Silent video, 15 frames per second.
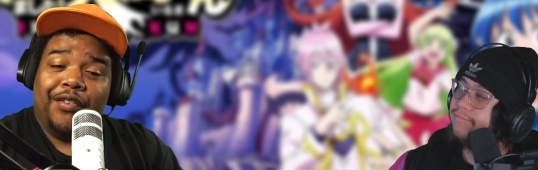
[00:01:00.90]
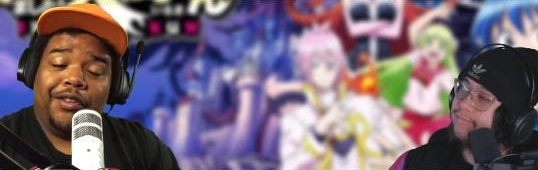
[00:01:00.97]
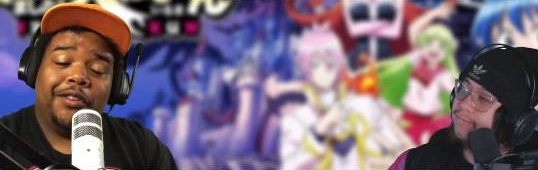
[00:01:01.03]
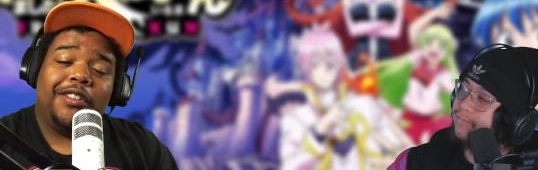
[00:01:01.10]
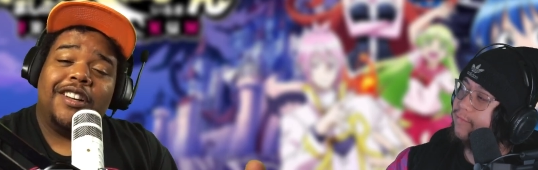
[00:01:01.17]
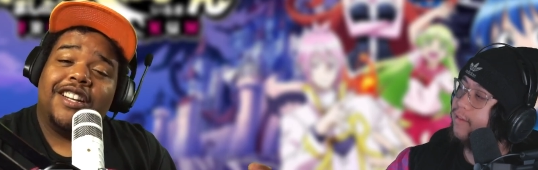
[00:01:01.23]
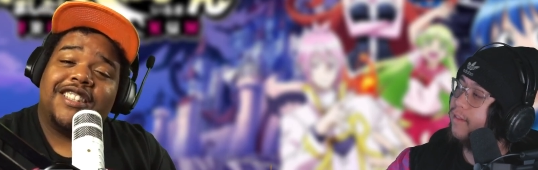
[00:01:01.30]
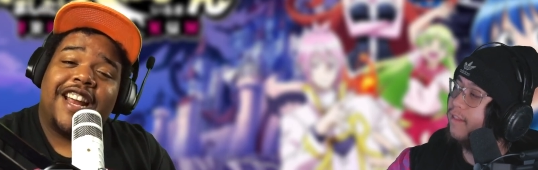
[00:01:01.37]
Speaker 1: you're
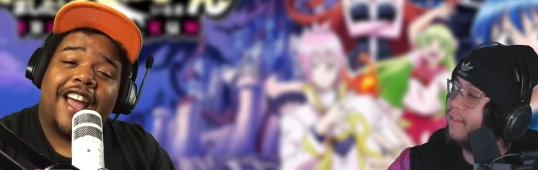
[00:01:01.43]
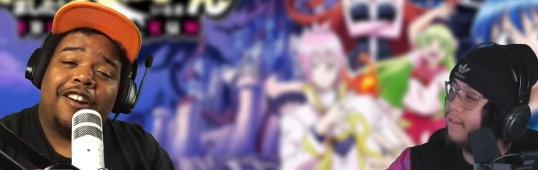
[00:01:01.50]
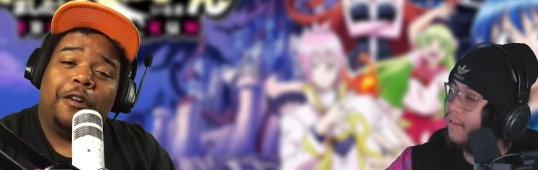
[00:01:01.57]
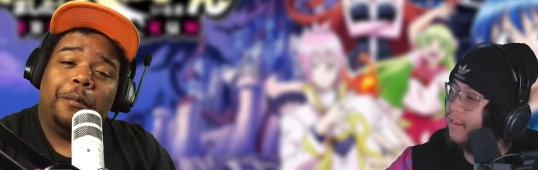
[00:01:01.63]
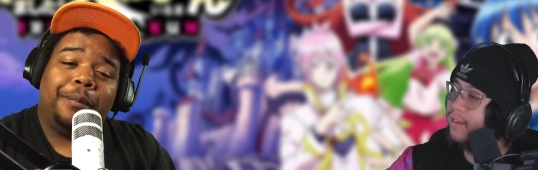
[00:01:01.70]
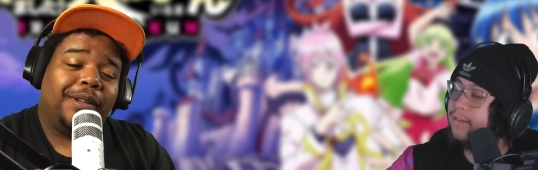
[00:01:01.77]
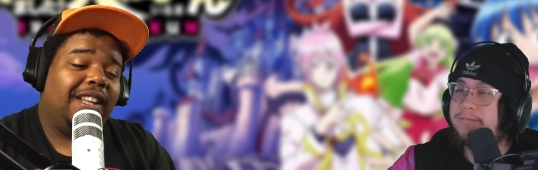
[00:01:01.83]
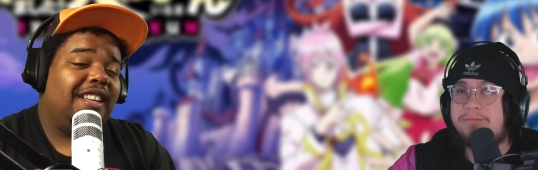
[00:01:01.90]
new to the
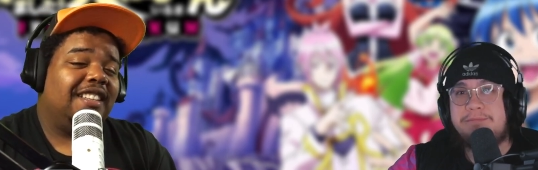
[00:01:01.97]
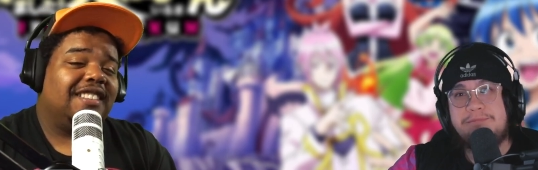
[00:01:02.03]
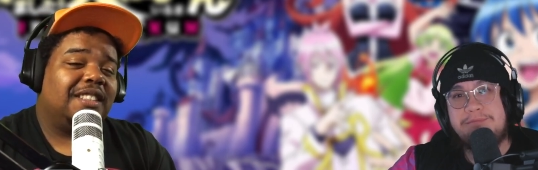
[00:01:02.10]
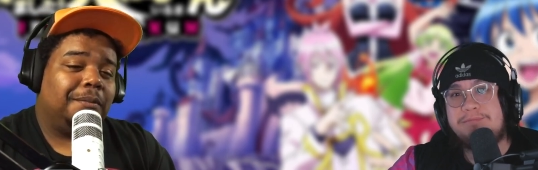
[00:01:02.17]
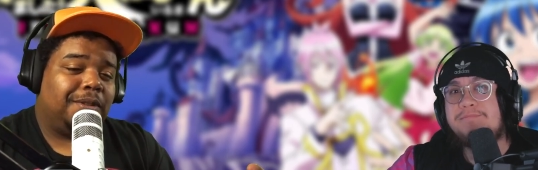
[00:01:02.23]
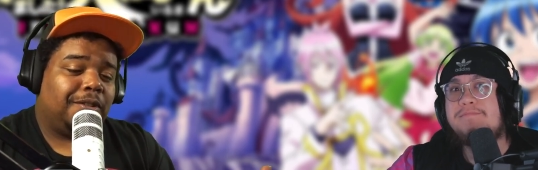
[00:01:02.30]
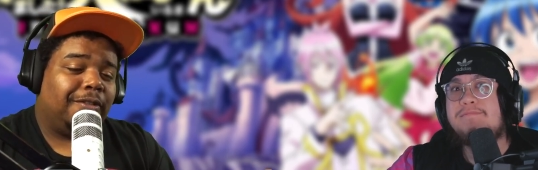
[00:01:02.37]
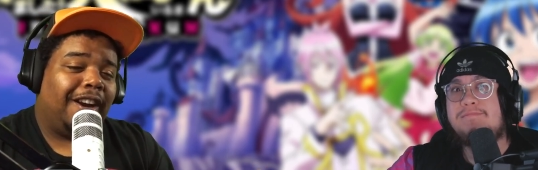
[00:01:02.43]
channel,
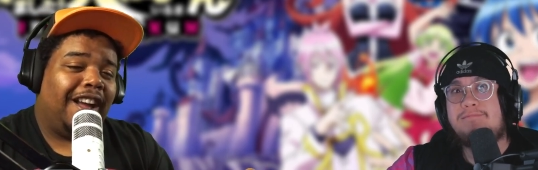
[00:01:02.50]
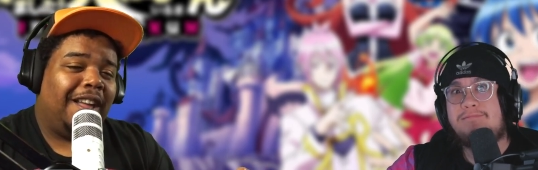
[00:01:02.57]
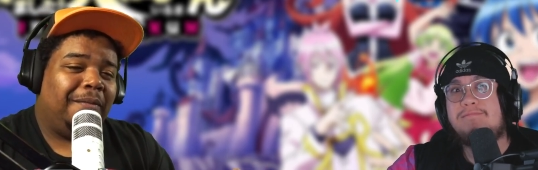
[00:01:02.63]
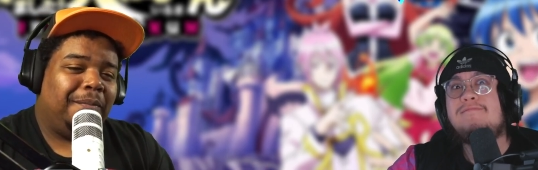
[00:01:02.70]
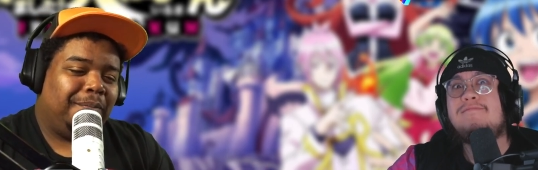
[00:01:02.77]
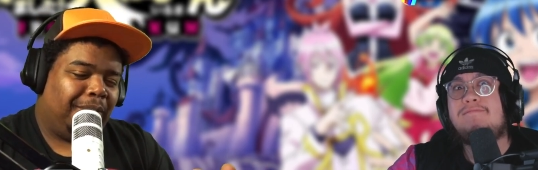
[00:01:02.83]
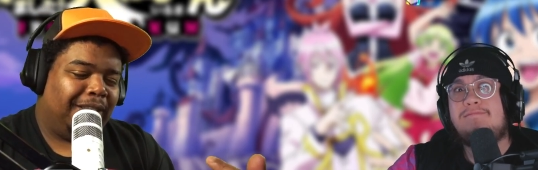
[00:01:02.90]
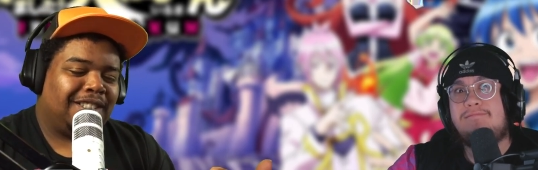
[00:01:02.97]
please
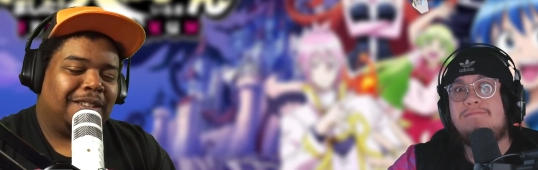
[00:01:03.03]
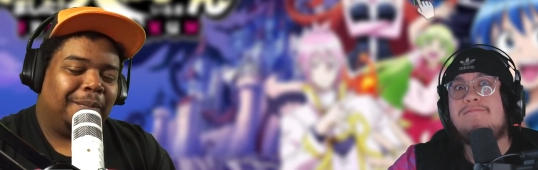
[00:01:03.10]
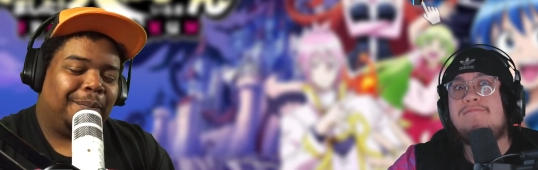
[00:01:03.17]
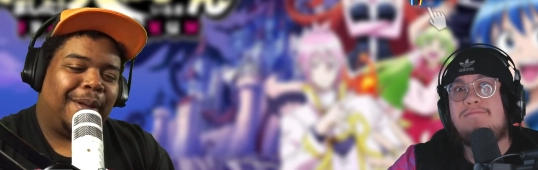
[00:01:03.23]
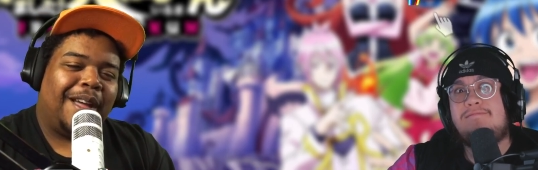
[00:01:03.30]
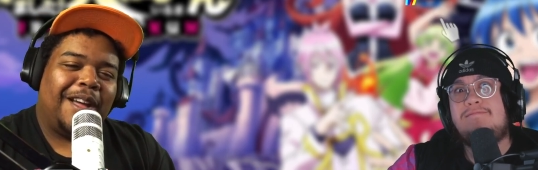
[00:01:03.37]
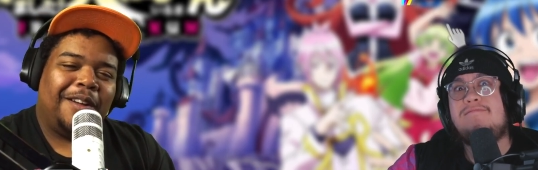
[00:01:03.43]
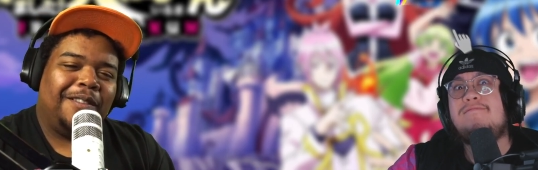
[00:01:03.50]
subscribe, press the
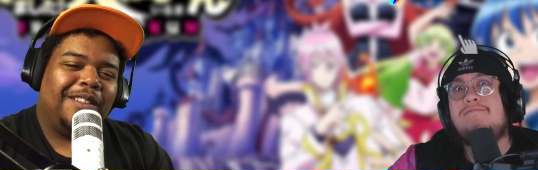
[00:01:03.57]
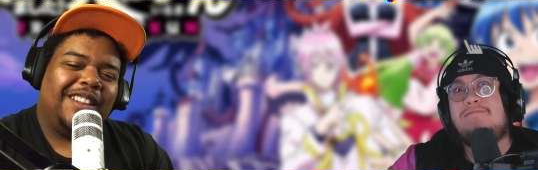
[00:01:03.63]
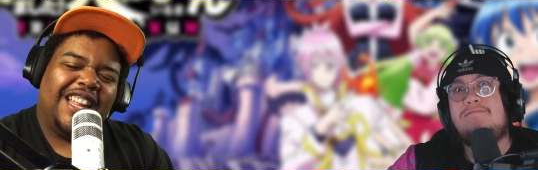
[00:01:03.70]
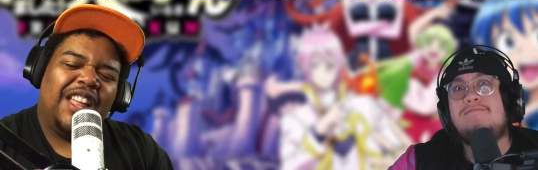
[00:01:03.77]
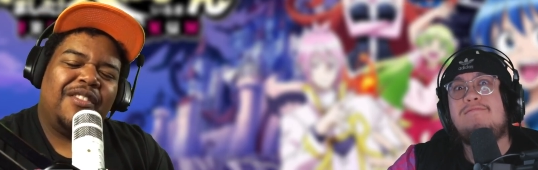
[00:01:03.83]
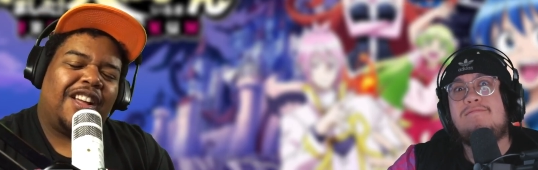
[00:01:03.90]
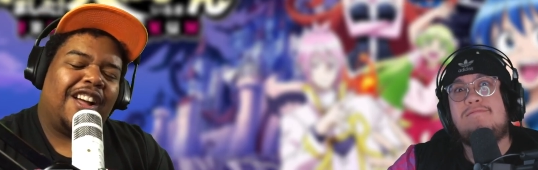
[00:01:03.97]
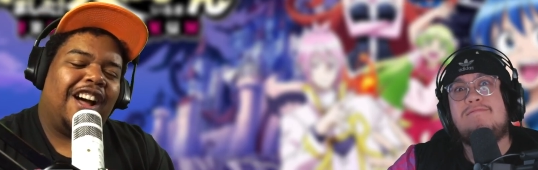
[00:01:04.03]
bell,
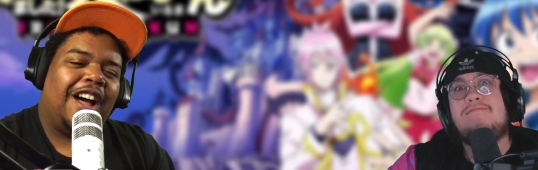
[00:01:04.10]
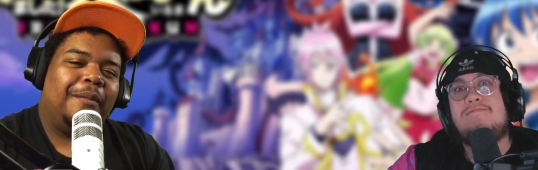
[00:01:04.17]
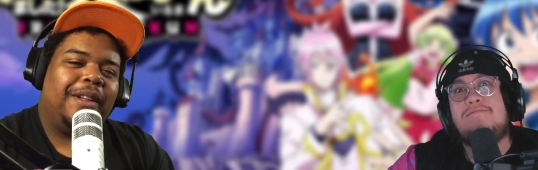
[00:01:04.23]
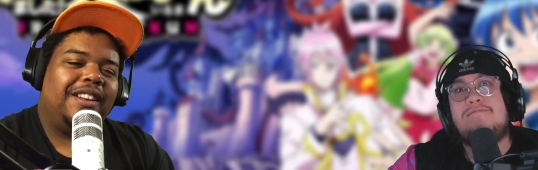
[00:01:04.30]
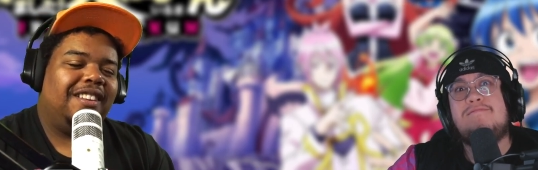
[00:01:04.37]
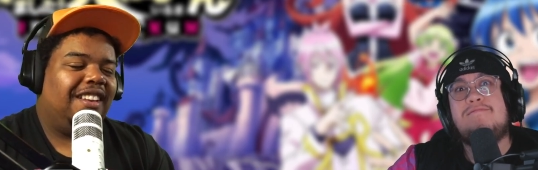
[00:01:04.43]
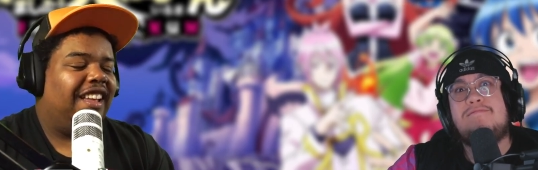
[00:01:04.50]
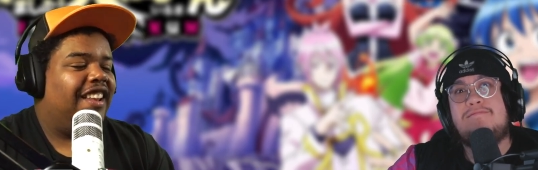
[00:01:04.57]
leave a
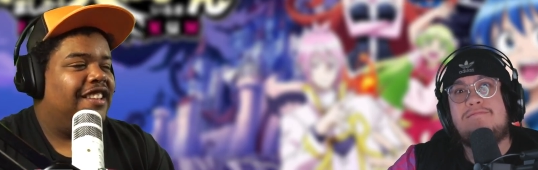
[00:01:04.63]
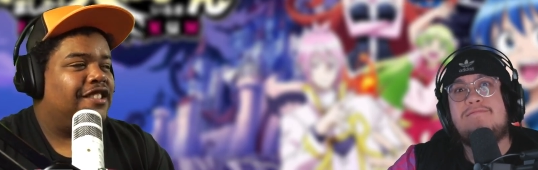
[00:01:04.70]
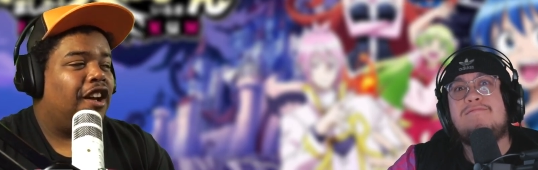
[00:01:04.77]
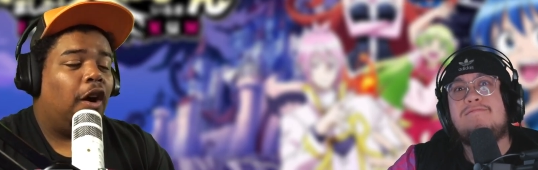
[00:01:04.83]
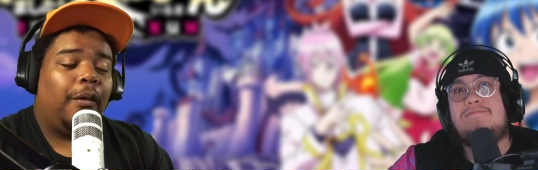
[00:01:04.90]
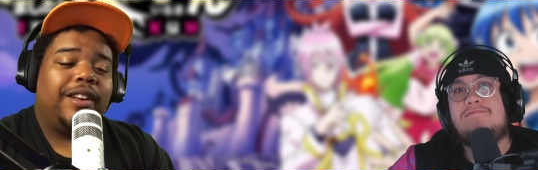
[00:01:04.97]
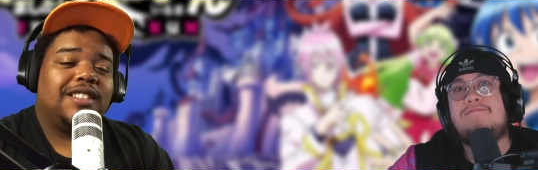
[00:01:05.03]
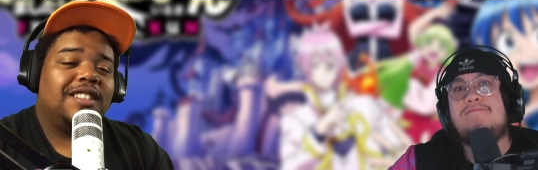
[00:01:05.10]
comment. As
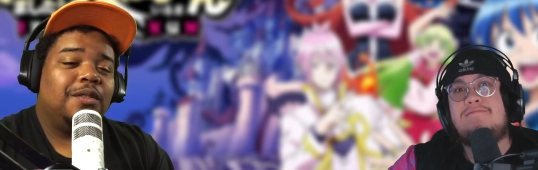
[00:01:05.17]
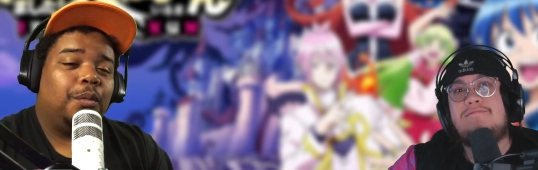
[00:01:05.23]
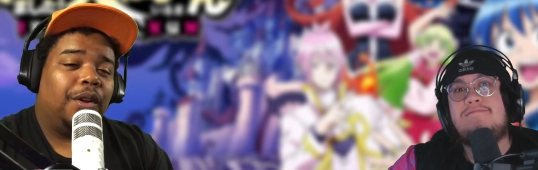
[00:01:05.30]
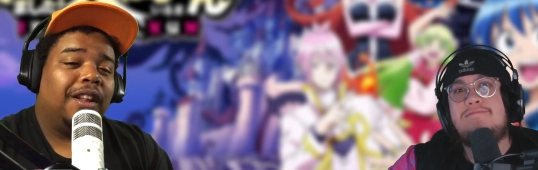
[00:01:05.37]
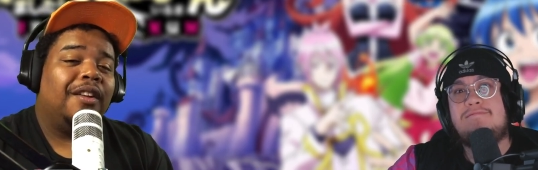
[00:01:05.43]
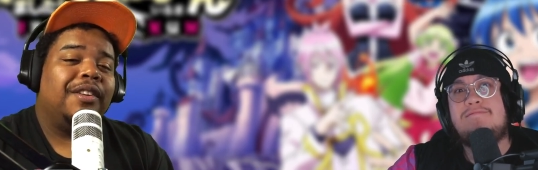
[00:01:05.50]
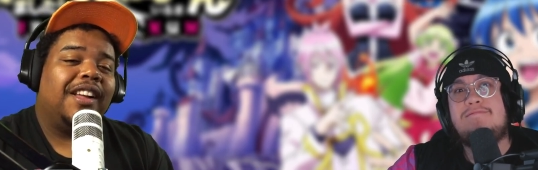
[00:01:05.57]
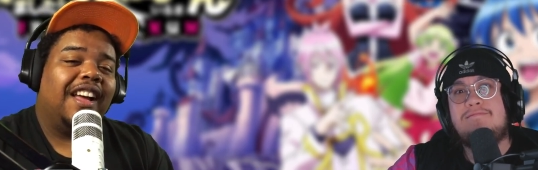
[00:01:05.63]
always,
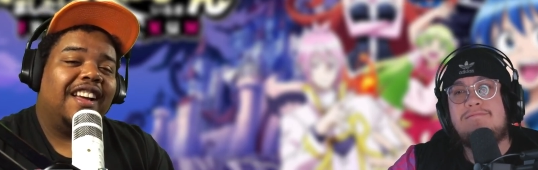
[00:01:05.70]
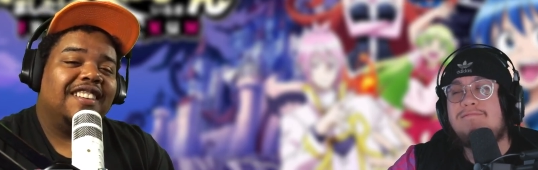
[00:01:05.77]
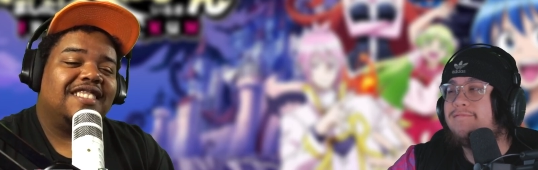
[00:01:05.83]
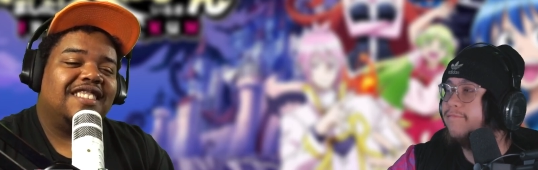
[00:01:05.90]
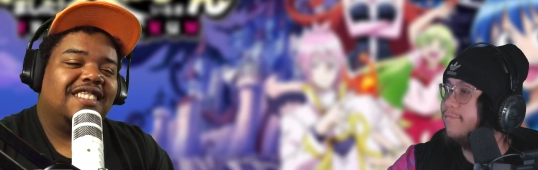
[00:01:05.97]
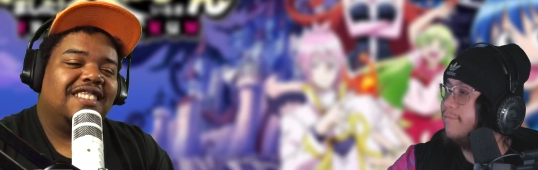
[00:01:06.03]
we love you guys.